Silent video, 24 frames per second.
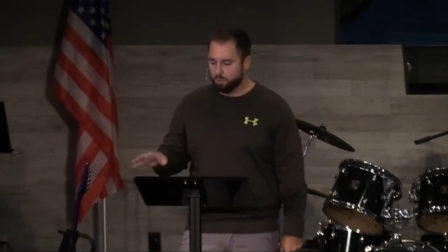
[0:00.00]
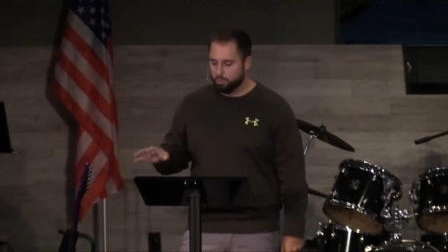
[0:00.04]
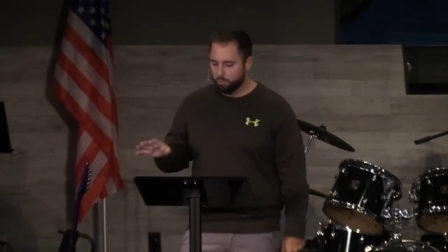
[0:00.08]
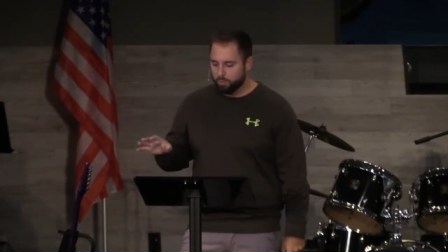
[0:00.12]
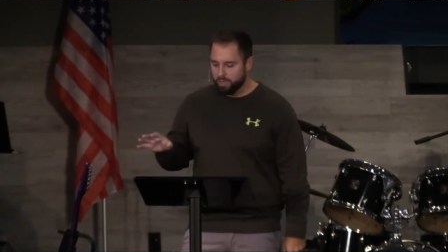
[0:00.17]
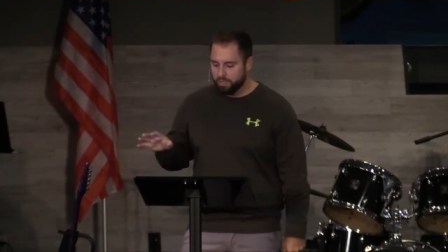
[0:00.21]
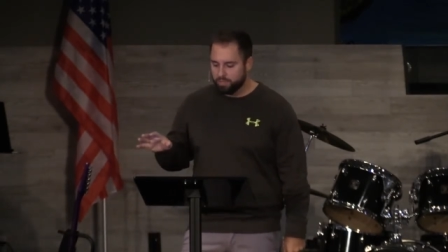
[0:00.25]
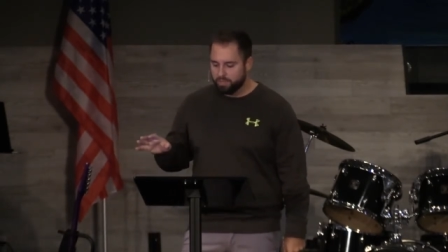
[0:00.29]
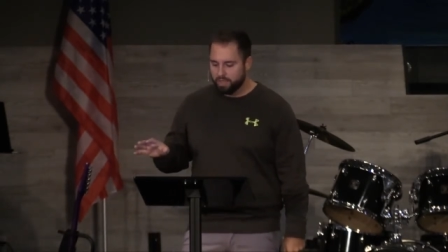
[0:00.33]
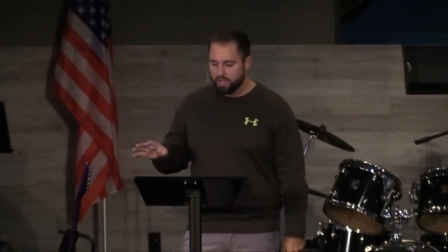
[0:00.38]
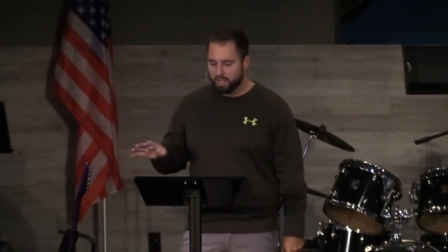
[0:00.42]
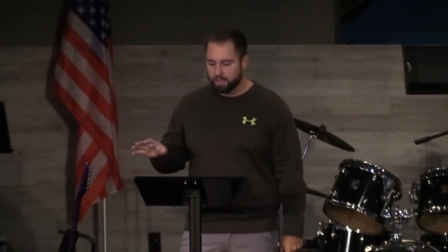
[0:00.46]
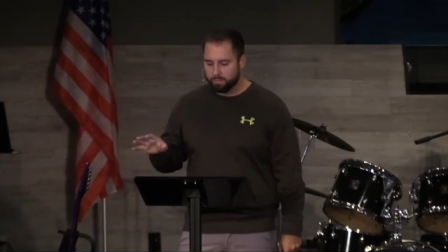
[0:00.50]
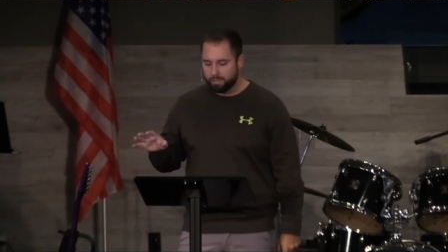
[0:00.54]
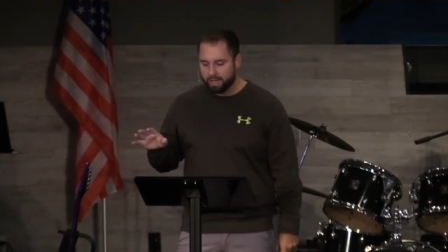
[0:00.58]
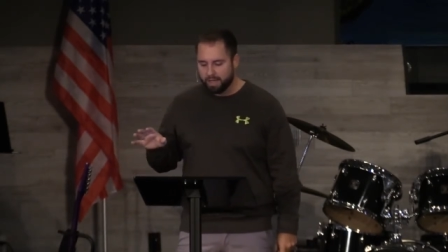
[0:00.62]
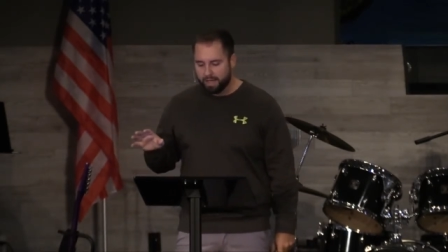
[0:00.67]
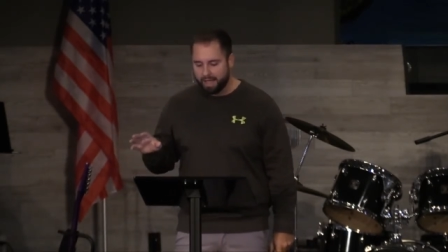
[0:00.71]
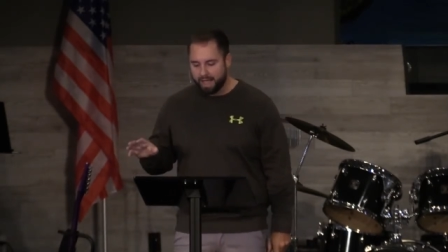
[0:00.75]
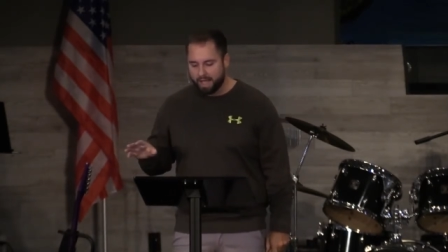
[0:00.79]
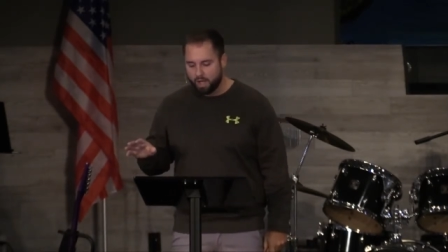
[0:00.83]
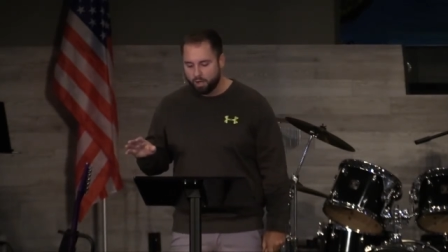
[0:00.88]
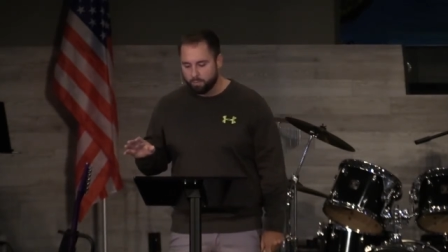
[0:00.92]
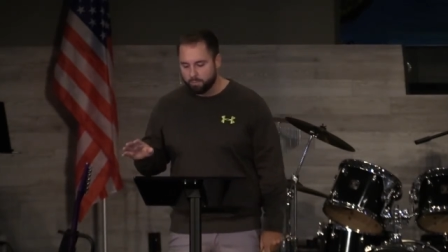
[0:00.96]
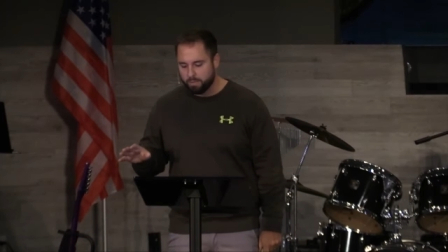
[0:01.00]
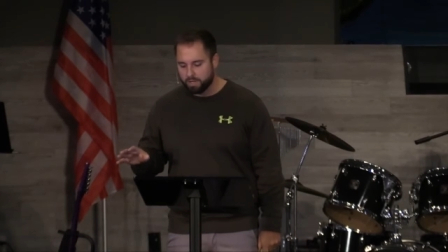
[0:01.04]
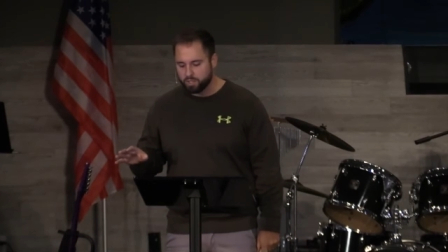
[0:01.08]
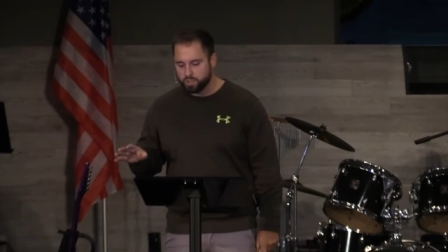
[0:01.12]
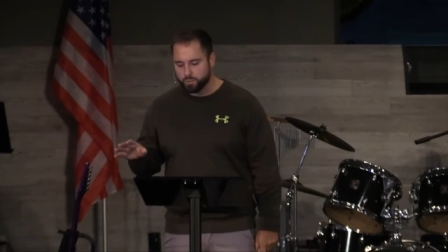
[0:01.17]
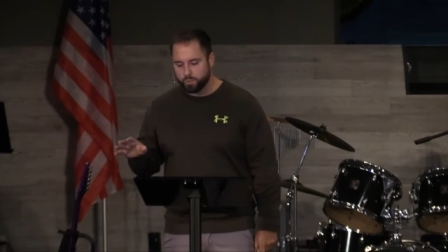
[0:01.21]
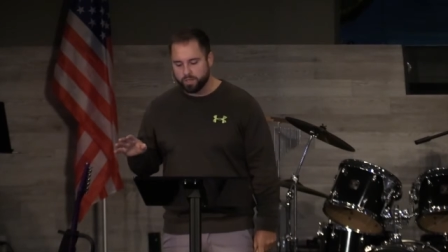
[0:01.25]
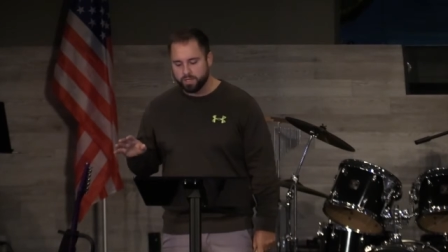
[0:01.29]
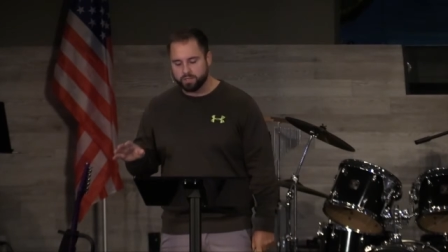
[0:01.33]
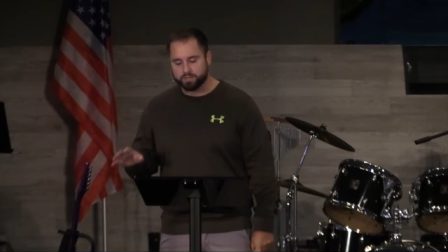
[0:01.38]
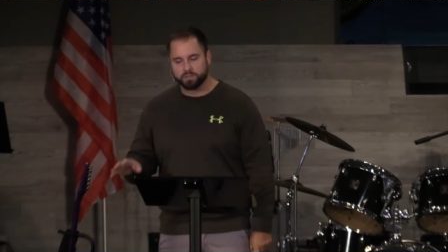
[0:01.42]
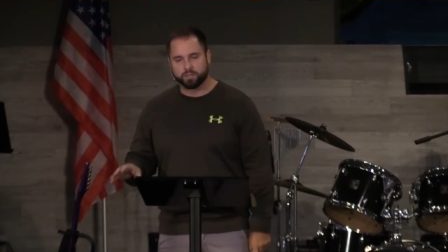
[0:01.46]
when we think about how
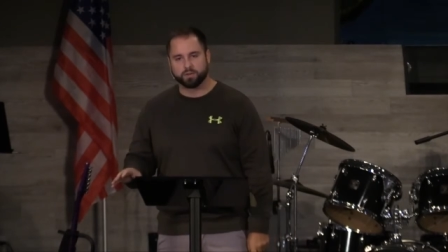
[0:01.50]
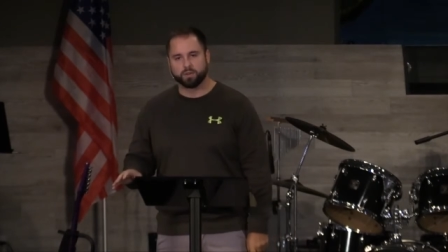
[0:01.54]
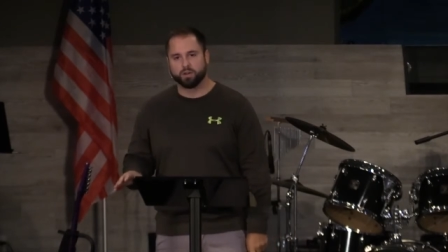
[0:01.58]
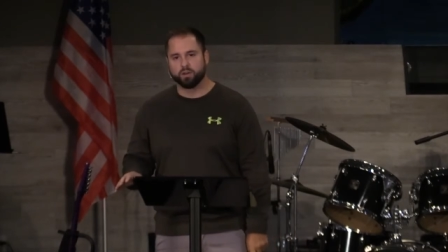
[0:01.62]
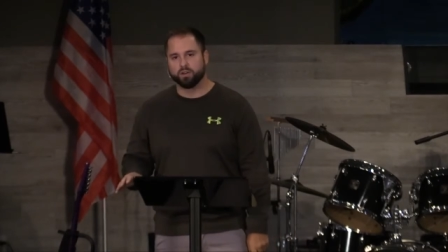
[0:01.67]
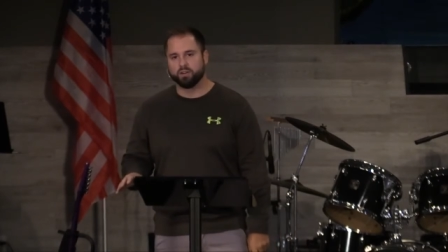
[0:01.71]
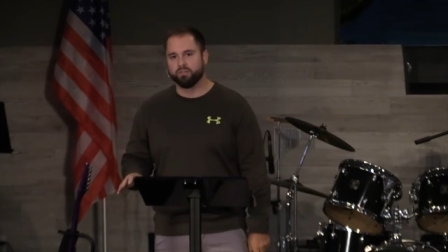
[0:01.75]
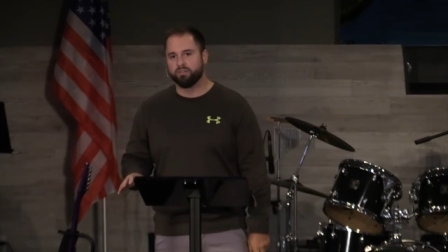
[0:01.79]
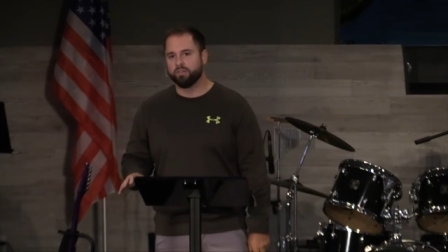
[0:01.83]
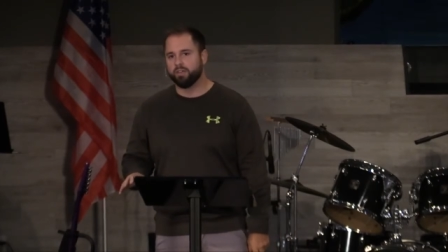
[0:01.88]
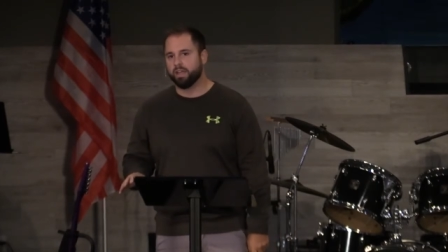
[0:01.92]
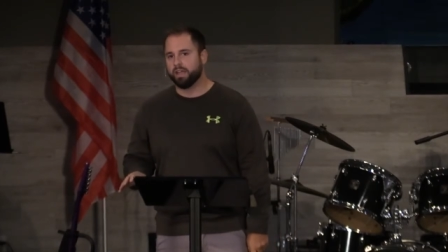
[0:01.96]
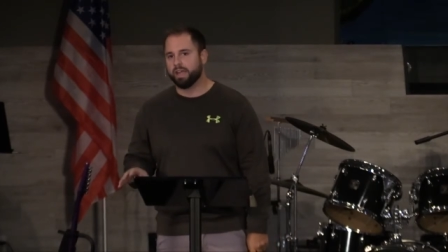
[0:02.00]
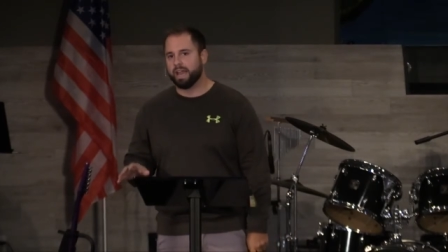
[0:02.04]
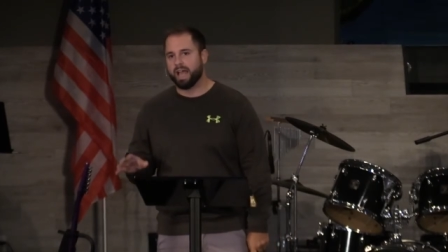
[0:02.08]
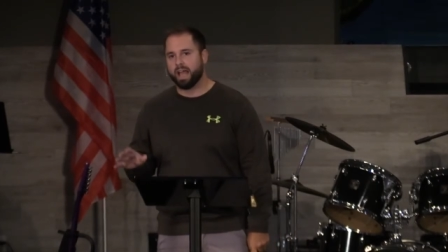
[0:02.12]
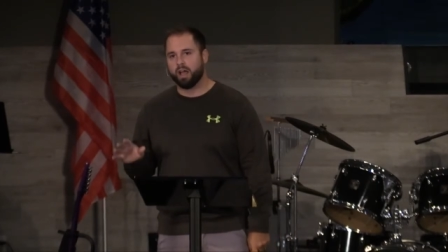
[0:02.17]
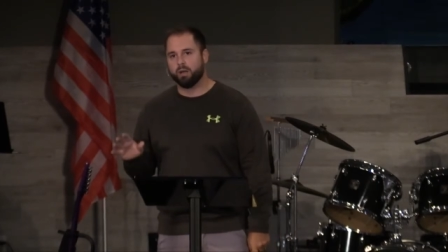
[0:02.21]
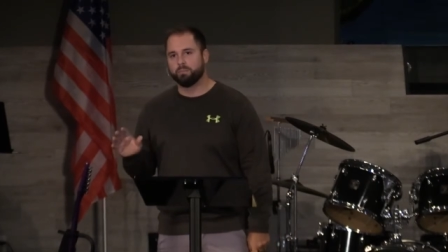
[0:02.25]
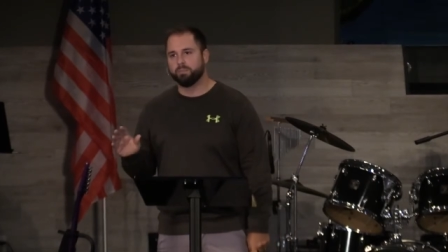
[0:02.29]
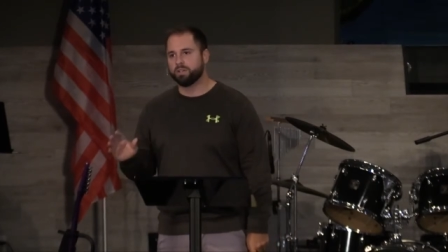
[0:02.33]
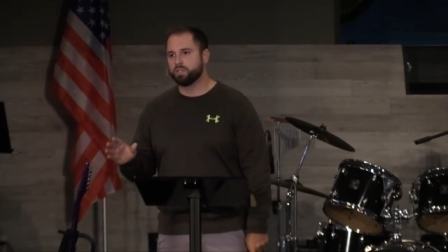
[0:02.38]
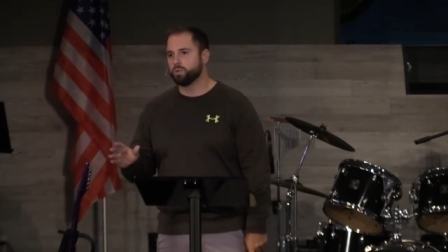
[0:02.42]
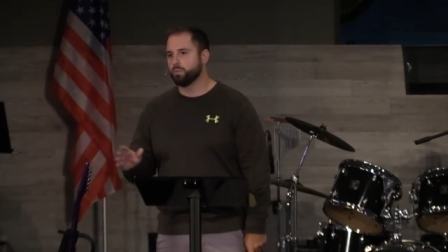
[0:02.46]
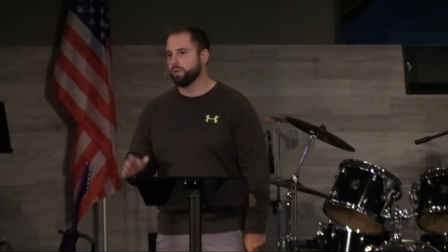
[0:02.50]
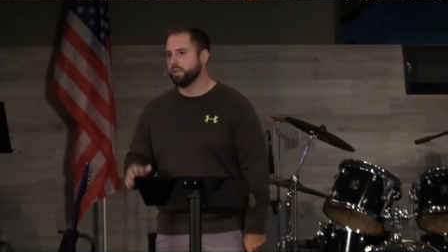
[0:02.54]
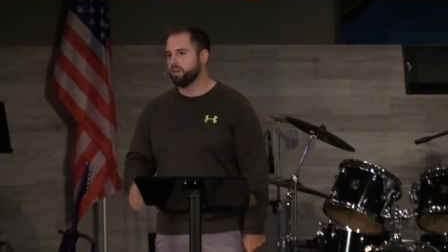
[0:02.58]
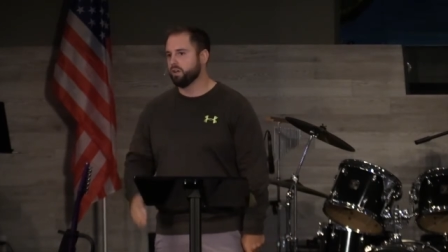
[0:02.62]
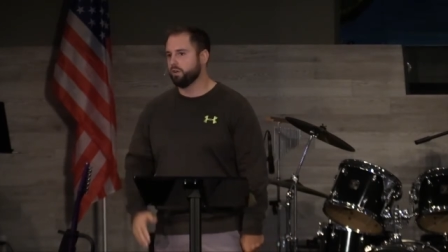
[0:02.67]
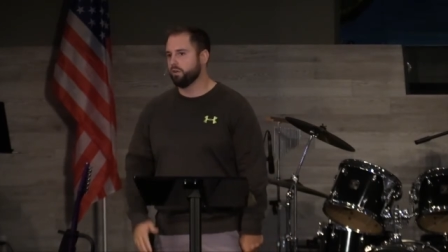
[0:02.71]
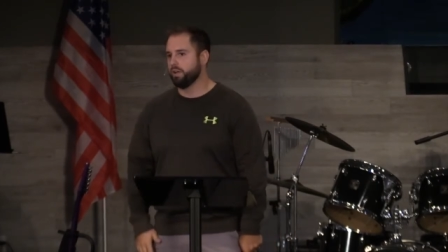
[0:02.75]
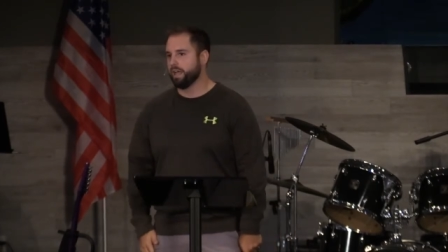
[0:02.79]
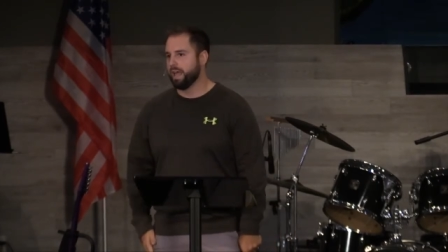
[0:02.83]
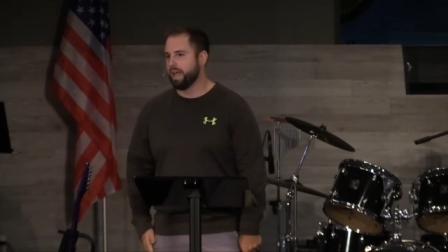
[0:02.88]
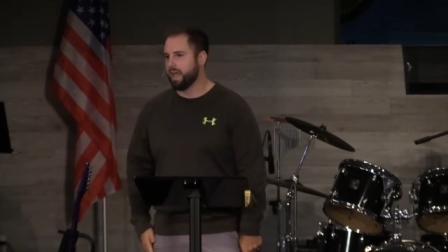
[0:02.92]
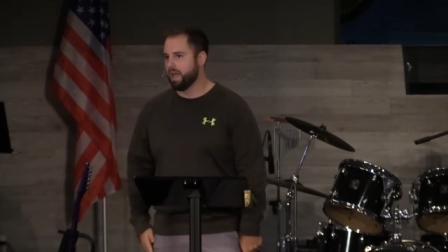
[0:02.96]
much we deserve and how much we
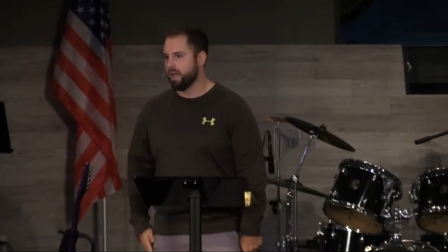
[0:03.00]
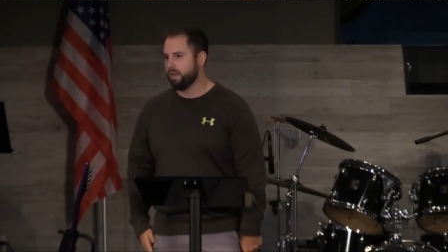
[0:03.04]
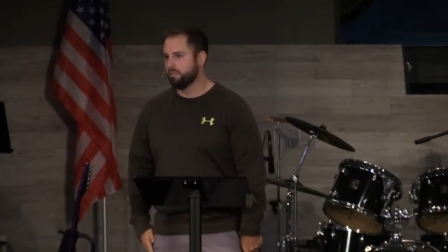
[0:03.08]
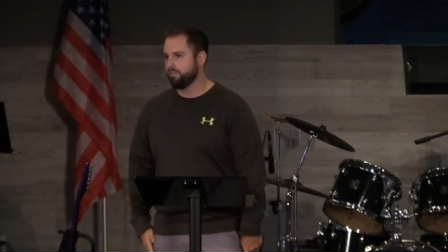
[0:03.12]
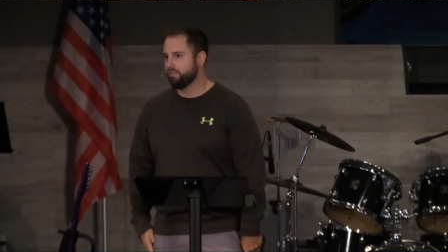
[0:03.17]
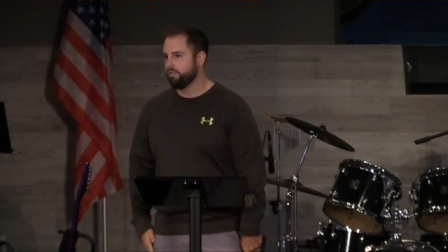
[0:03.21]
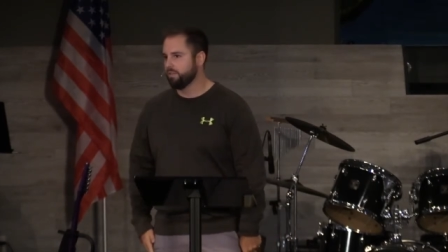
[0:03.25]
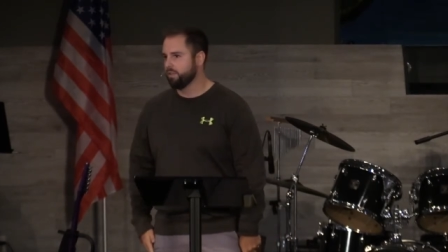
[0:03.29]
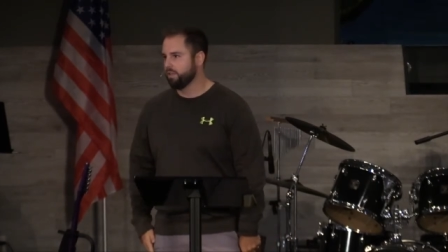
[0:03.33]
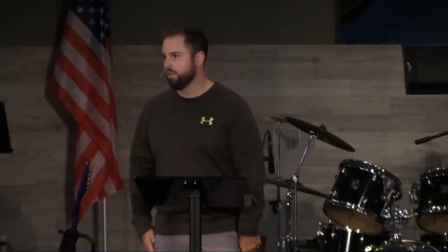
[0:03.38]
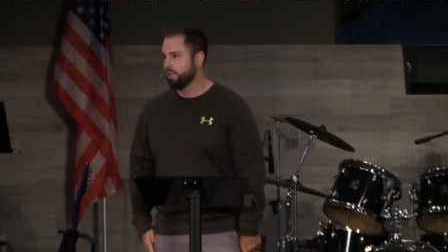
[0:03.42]
don't have.